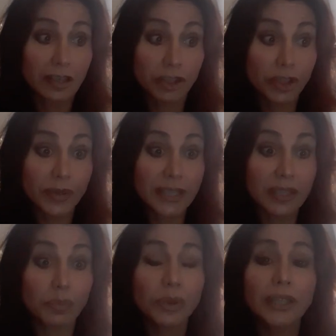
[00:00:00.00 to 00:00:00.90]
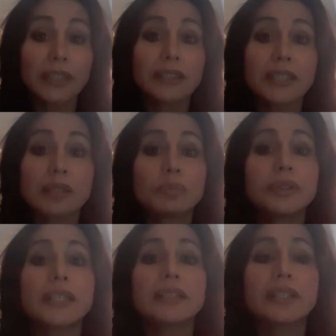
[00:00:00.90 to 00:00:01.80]
She is completely
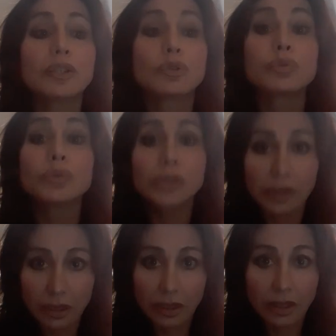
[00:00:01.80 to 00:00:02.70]
cruel